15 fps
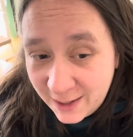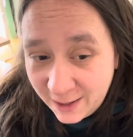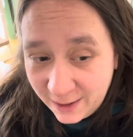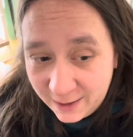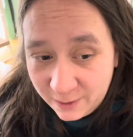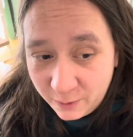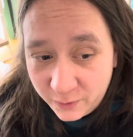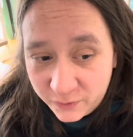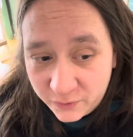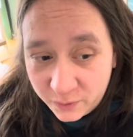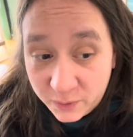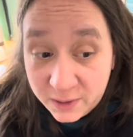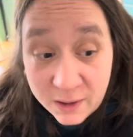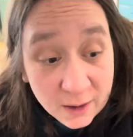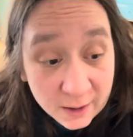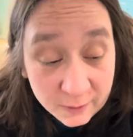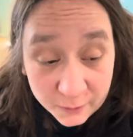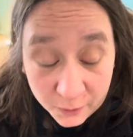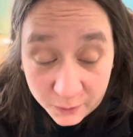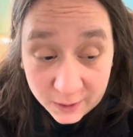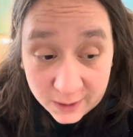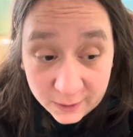And also, yeah,
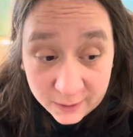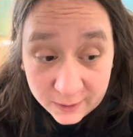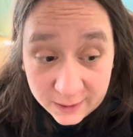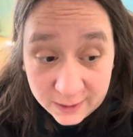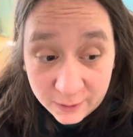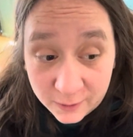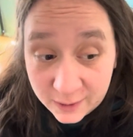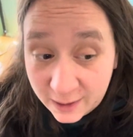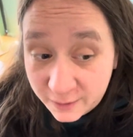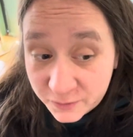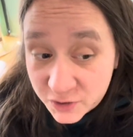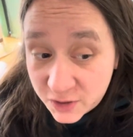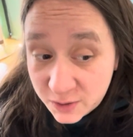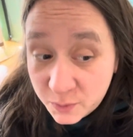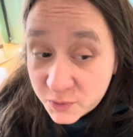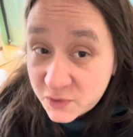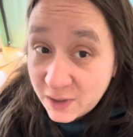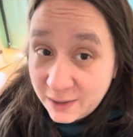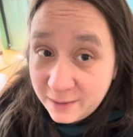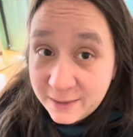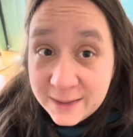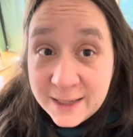earlier in her life, she was,
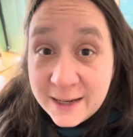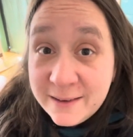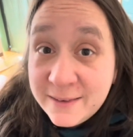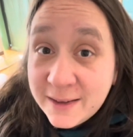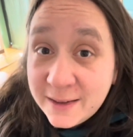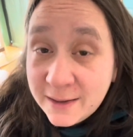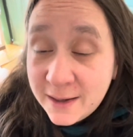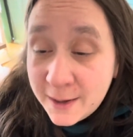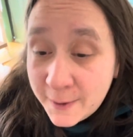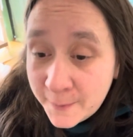and then I said